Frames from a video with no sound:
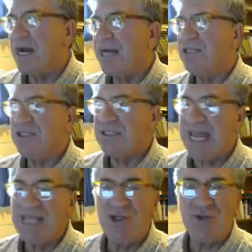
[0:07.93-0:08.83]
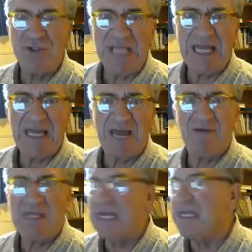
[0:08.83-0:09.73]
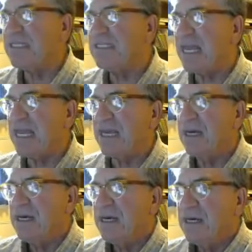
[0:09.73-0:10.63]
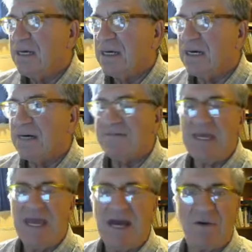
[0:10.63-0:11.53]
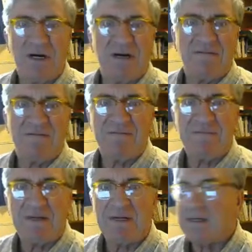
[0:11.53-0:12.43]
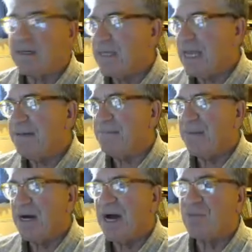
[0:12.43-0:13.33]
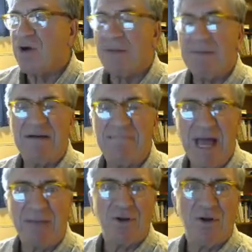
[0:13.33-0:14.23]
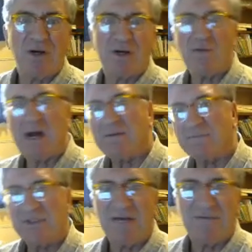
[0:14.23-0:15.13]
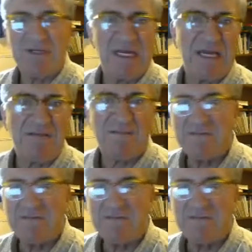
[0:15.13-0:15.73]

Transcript: I tend to set everything in the setting of the era of King Hammurabi of Babylon around 1750,